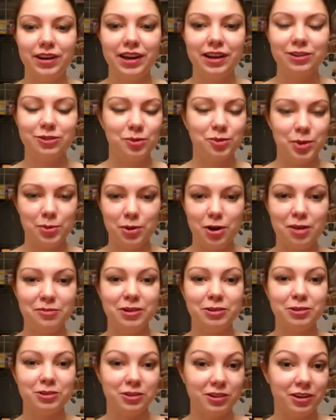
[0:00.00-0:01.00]
I told my mom I
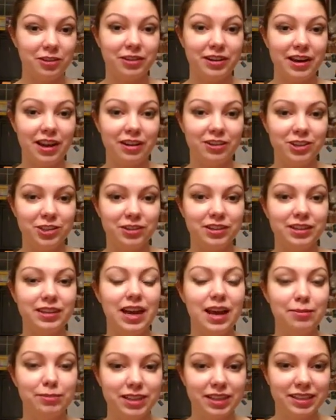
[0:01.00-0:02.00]
was going to learn how to shoot an
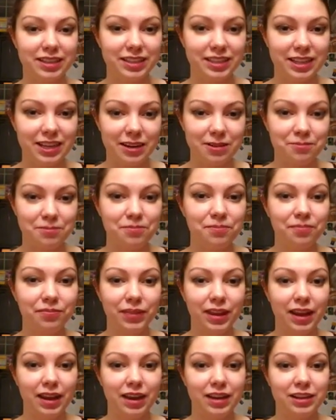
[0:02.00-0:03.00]
M16,
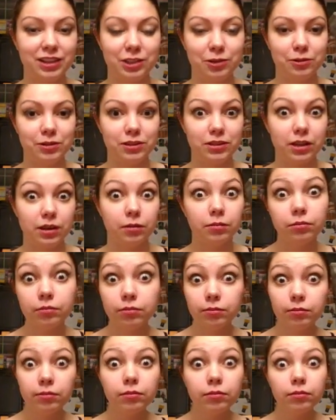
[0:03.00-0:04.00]
and she was like,
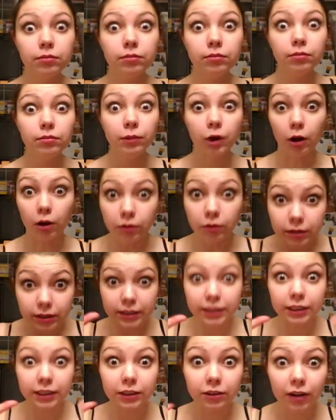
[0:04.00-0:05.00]
oh
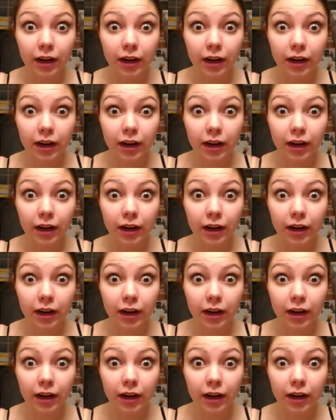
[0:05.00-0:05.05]
dear,